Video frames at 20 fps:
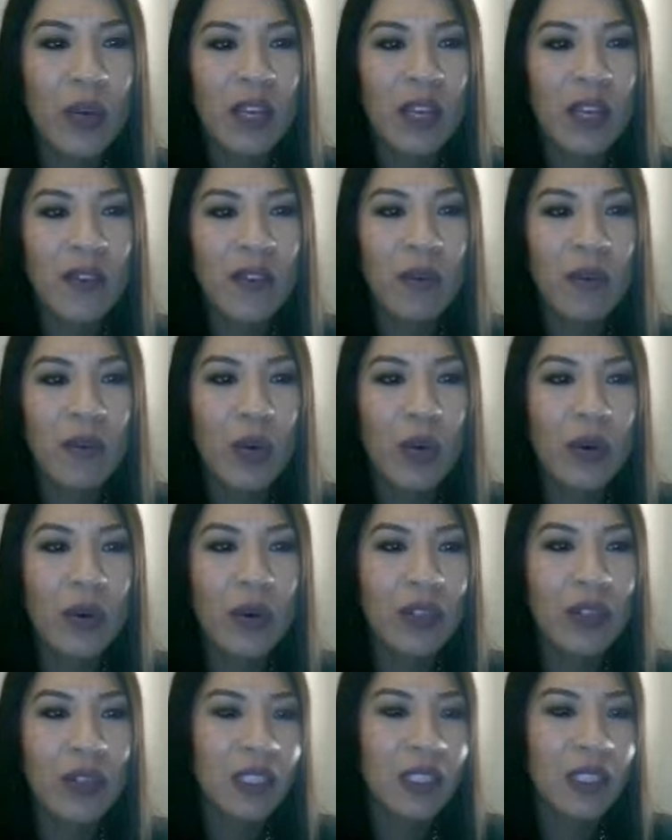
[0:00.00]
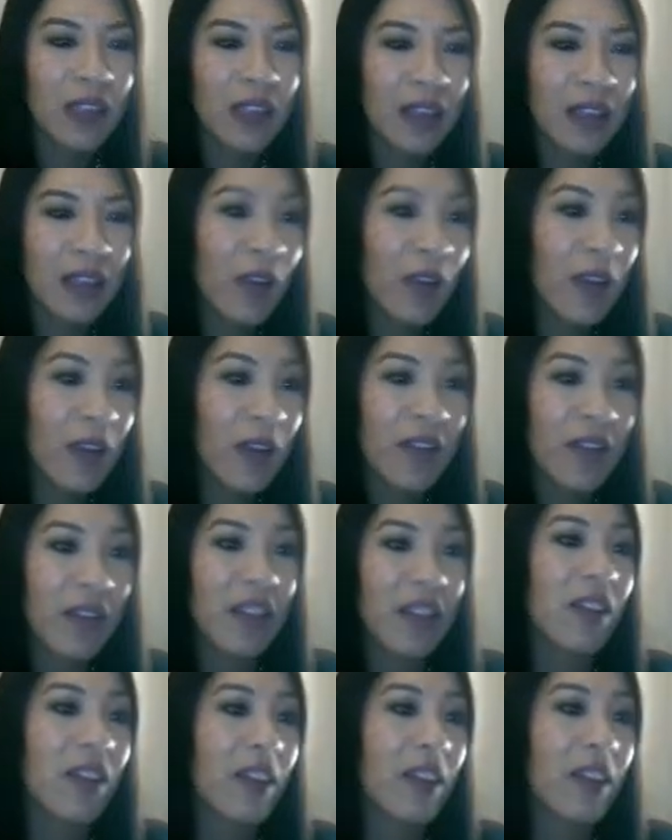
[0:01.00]
even more, see, they don't have
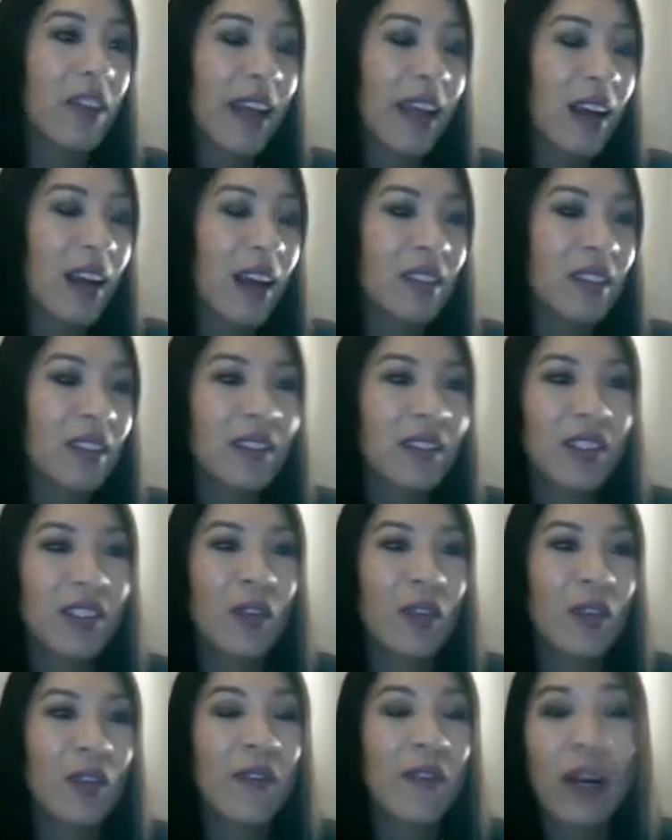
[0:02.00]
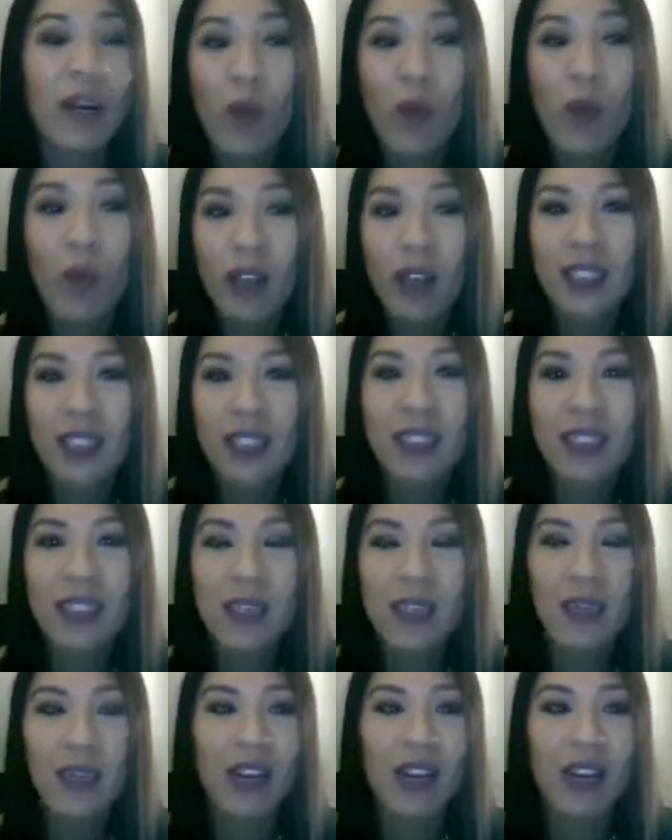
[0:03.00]
anything on cats. So if I wanted
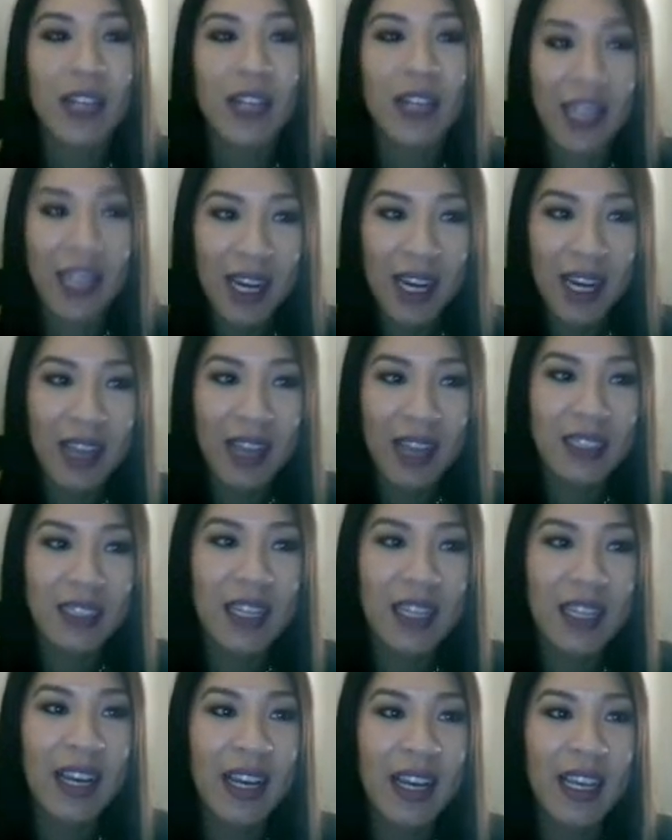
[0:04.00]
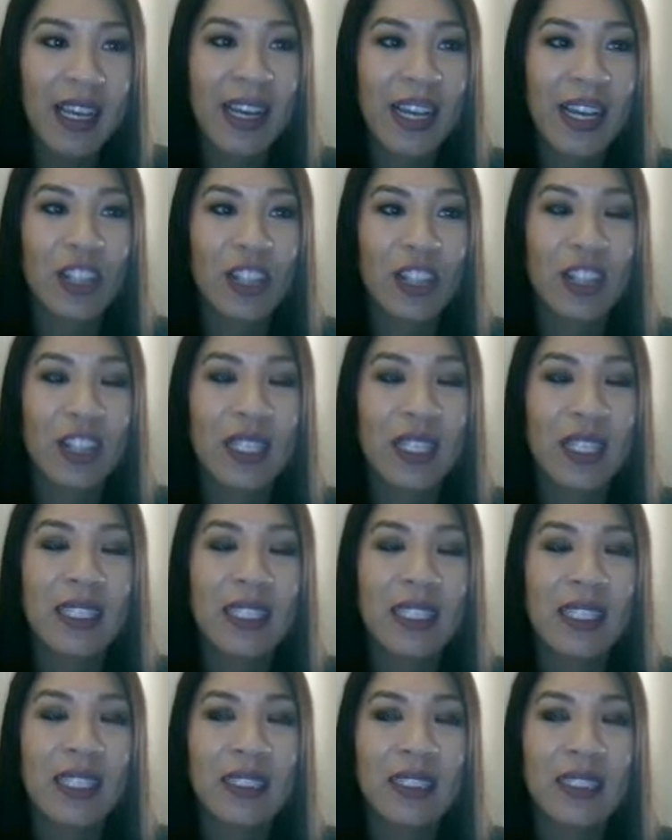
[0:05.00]
something on cats, I can actually
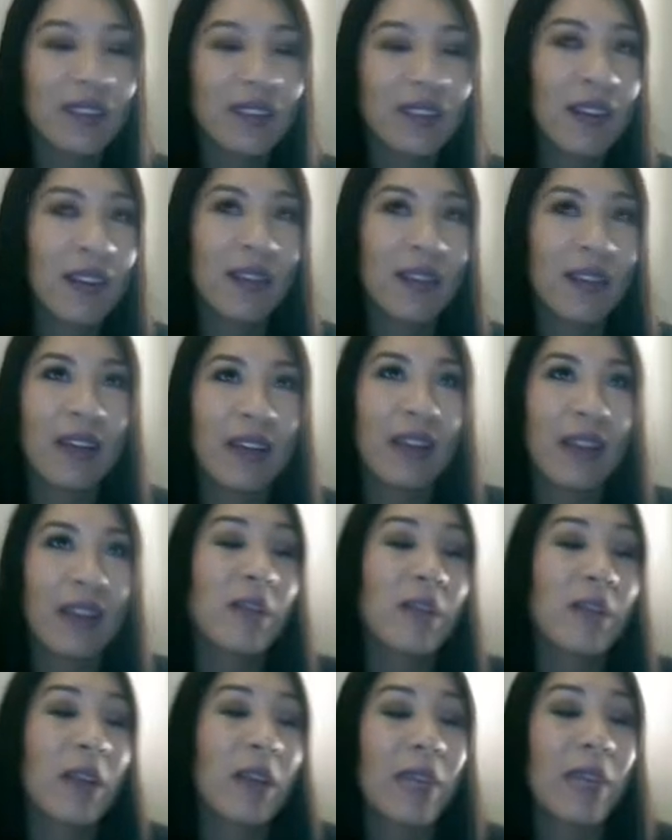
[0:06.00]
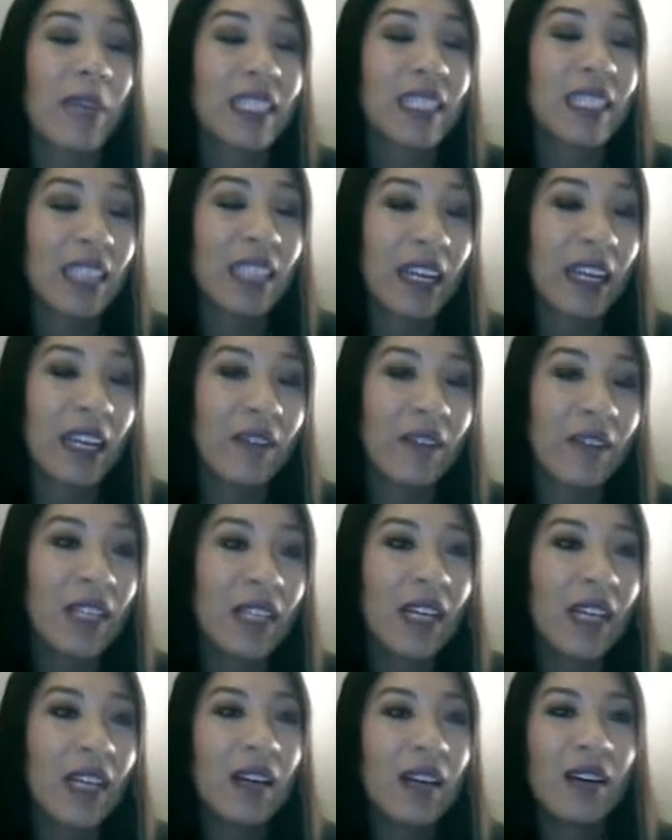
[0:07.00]
have something on my saved
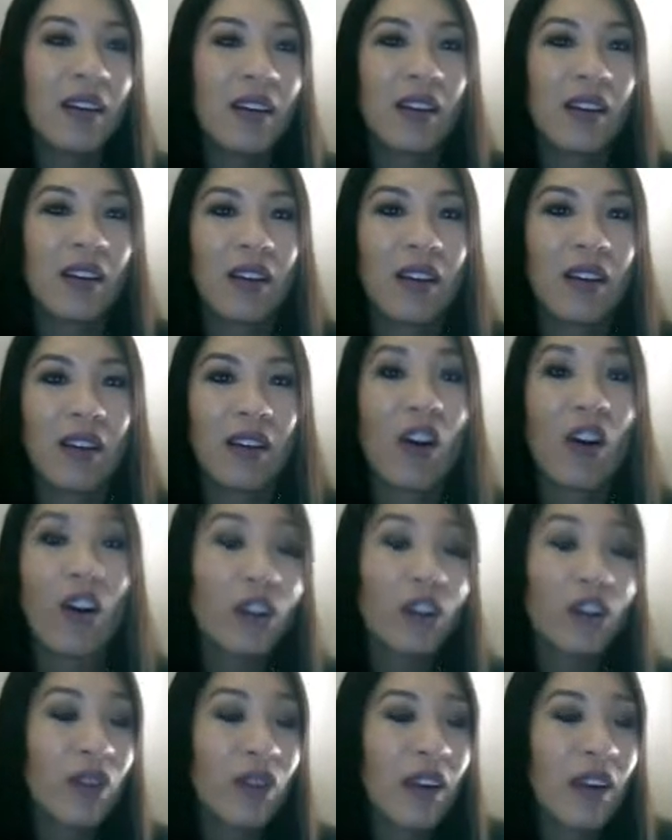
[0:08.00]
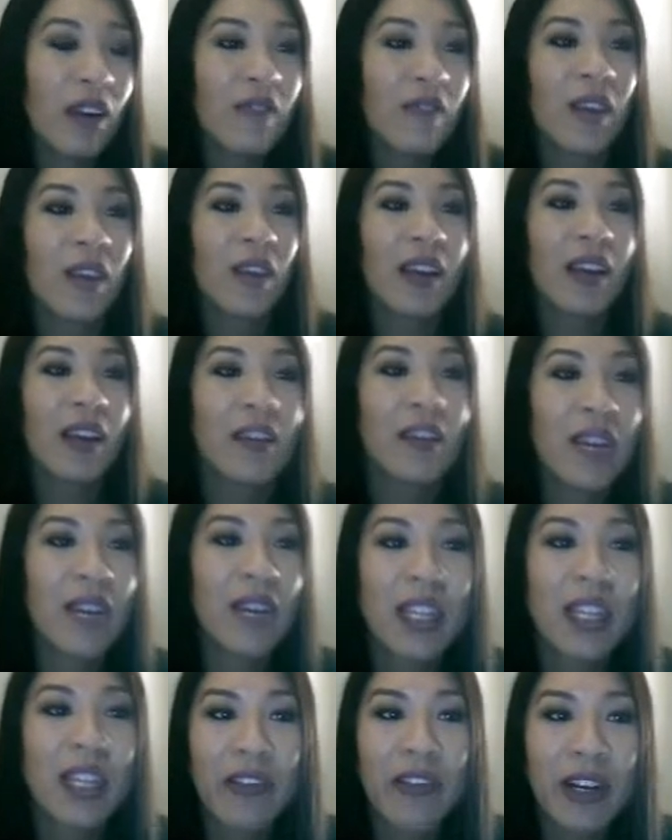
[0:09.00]
hard drive, and if I
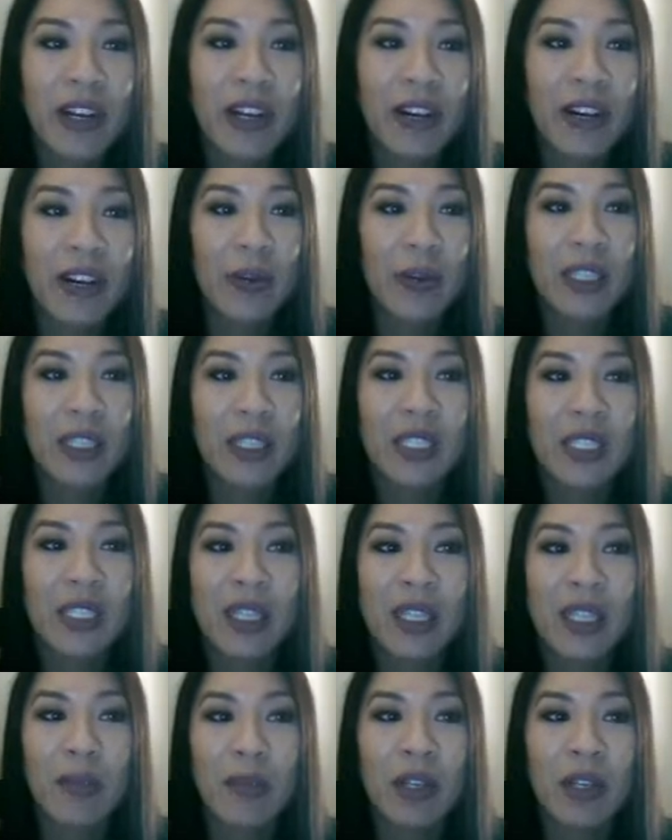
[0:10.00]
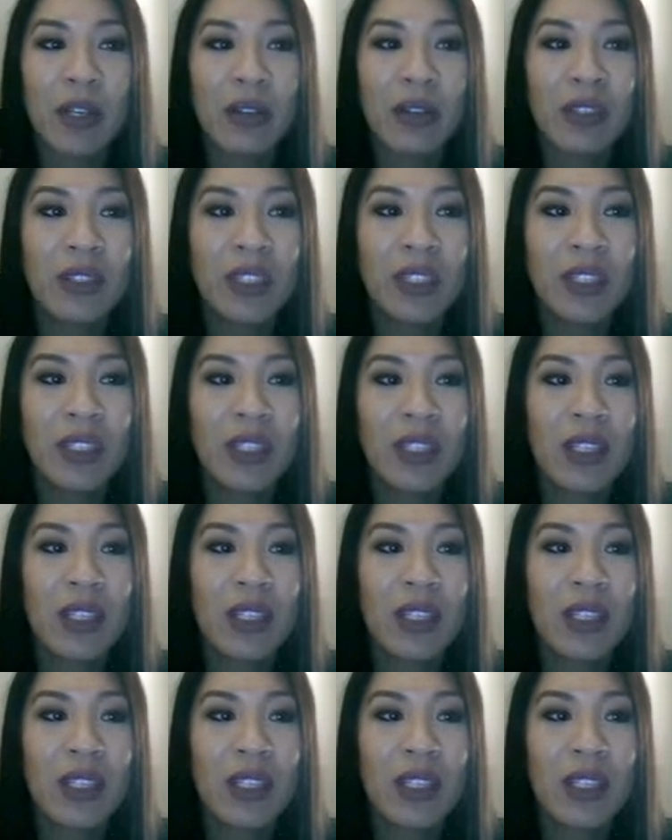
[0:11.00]
click here where it says uploads,